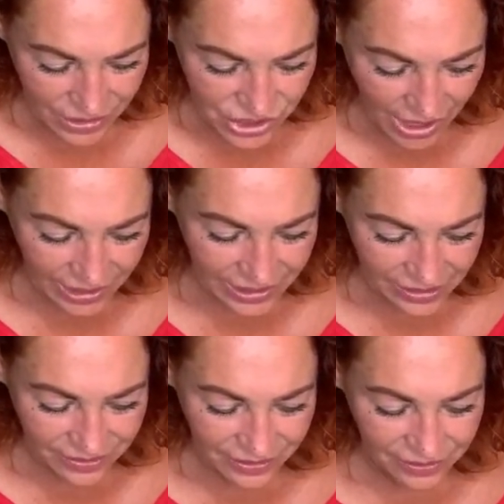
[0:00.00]

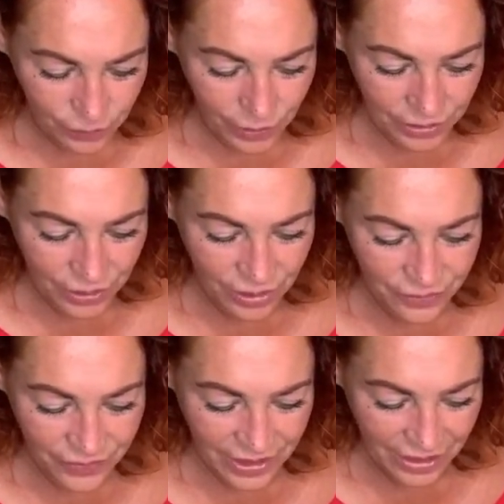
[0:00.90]
Jacqueline says, I want
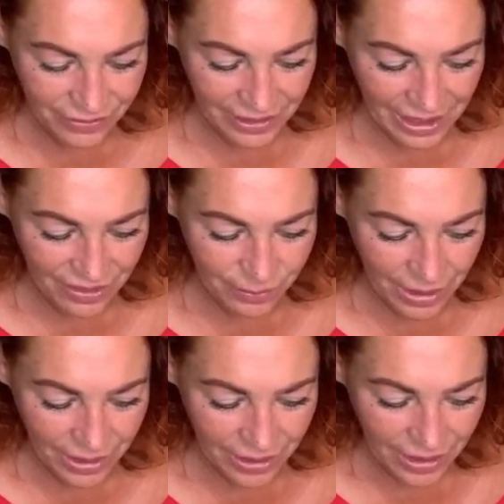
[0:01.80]
coffee. I ran out of
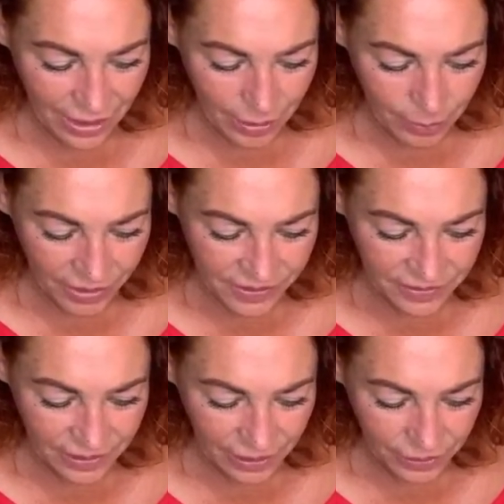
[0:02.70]
my
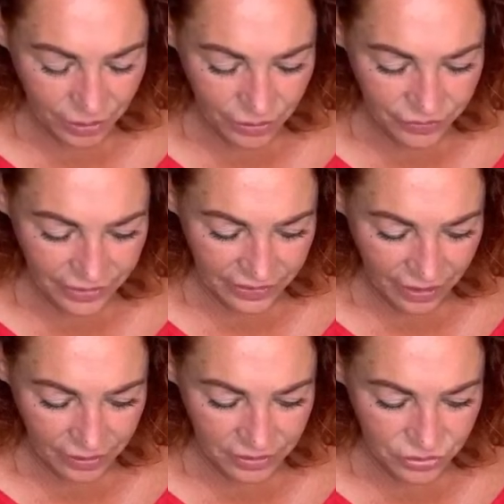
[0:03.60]
Bustelo coffee,
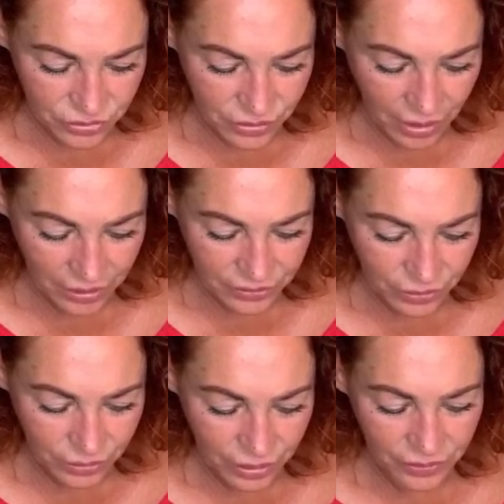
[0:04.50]
the only true
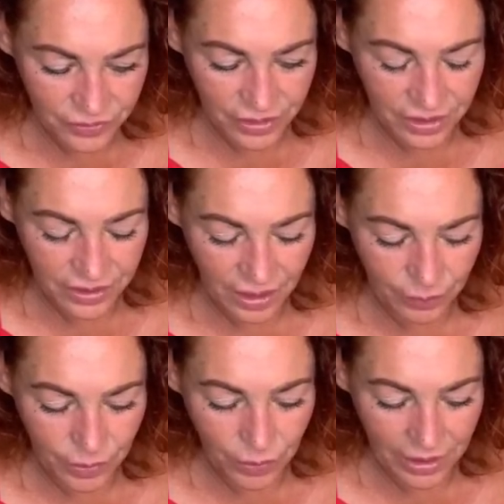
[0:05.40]
hardcore coffee that
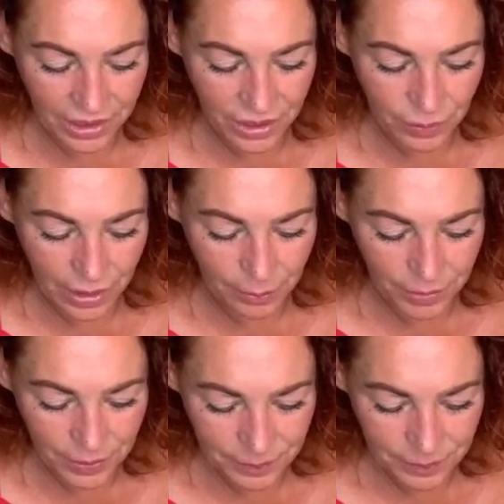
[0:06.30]
will wake you up.